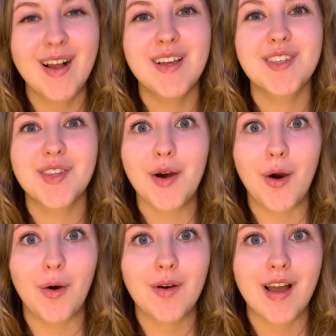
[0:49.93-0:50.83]

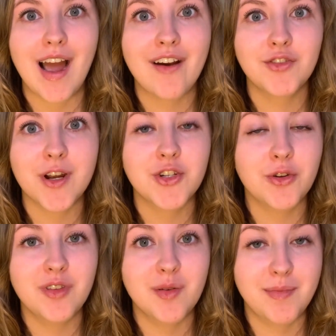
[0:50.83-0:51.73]
So after I show
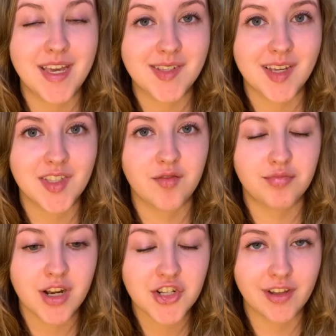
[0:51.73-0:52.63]
you the basics of
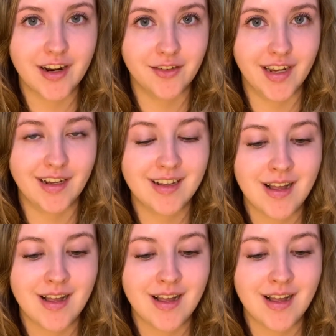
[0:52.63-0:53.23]
brush lettering,